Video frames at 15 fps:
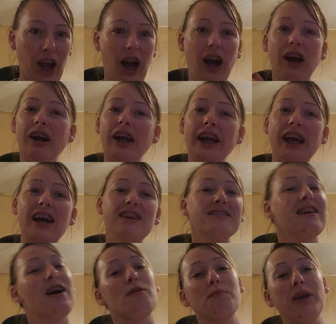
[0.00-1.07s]
all right, guys,
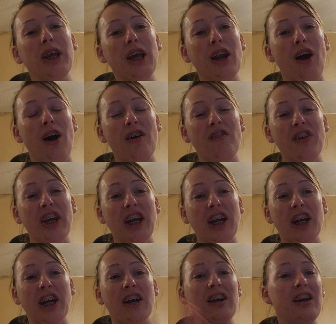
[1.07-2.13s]
I'm going to get off
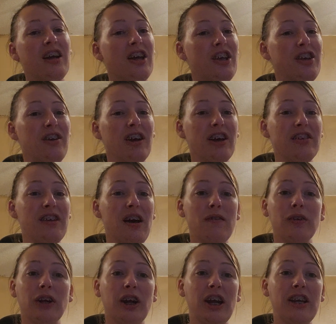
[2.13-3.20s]
here. You guys have
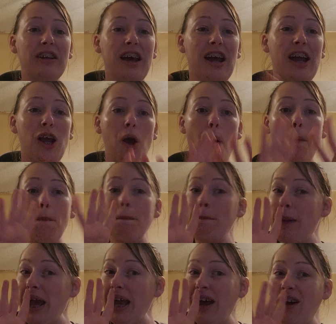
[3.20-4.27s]
a great day.
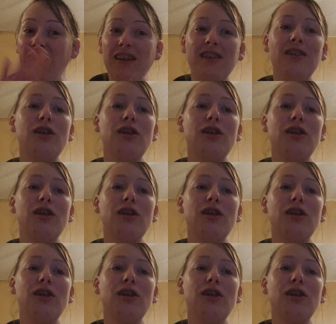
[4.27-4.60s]
Bye, y'all.